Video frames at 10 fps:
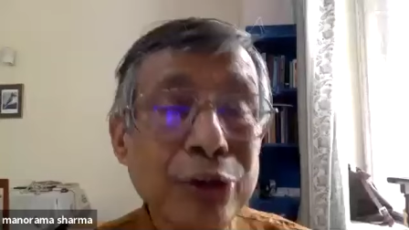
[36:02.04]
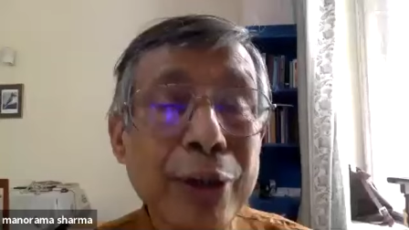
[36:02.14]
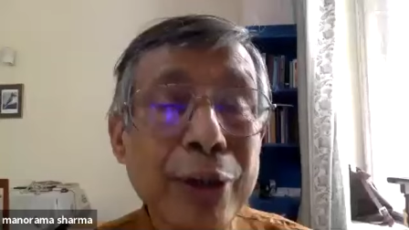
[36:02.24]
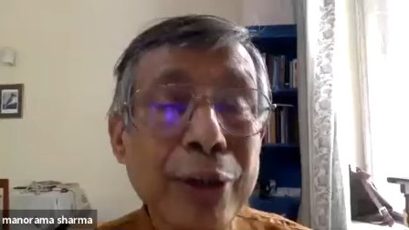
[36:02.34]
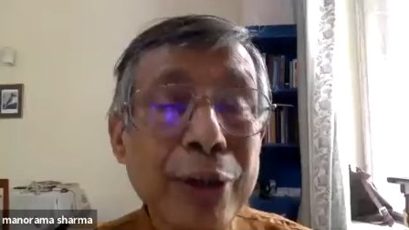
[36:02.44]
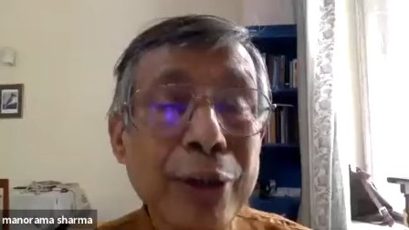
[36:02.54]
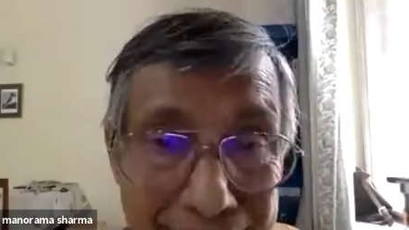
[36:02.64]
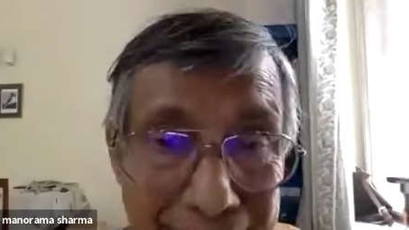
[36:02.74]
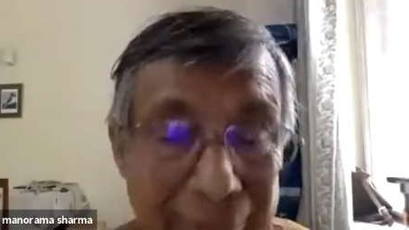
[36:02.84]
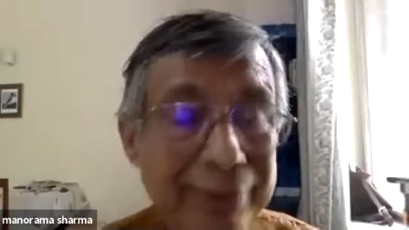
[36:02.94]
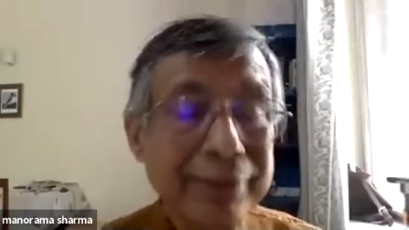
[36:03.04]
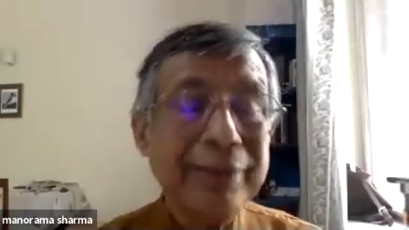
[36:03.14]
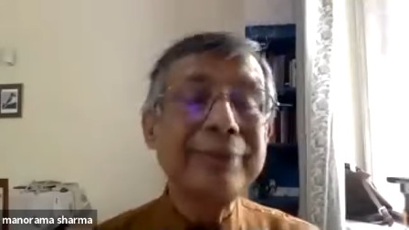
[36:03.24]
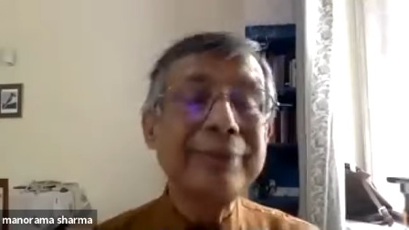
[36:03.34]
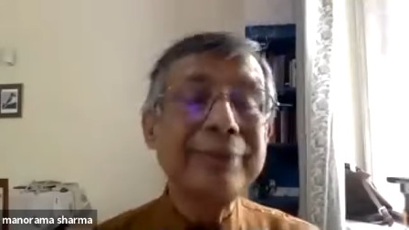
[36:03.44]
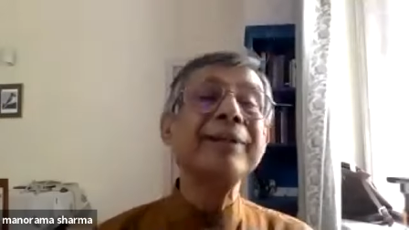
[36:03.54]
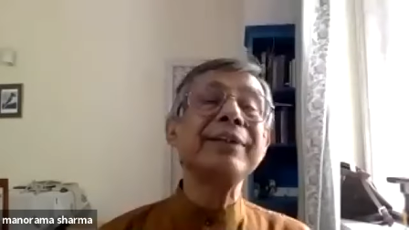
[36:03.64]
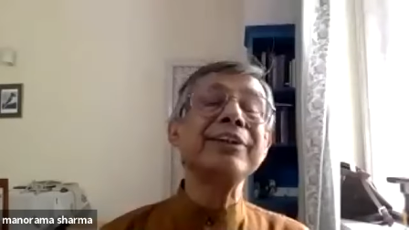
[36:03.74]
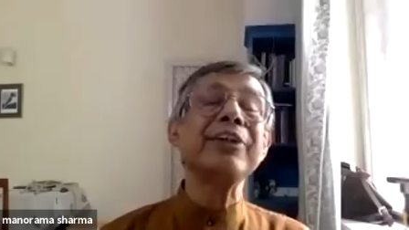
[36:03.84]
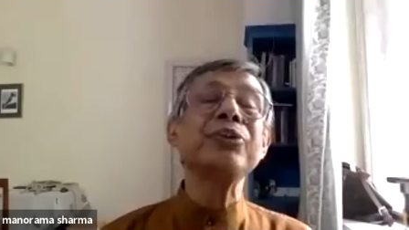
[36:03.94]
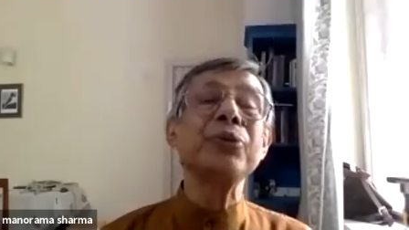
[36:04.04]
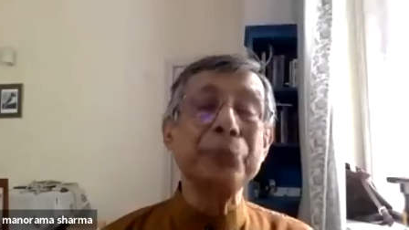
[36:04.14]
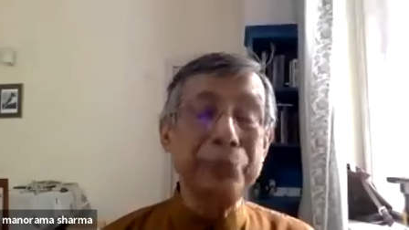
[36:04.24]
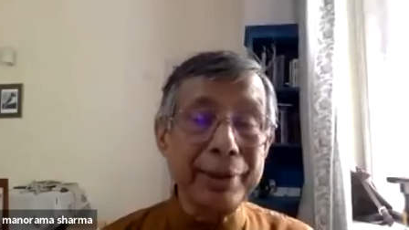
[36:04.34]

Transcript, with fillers: I don't believe. The third ah, is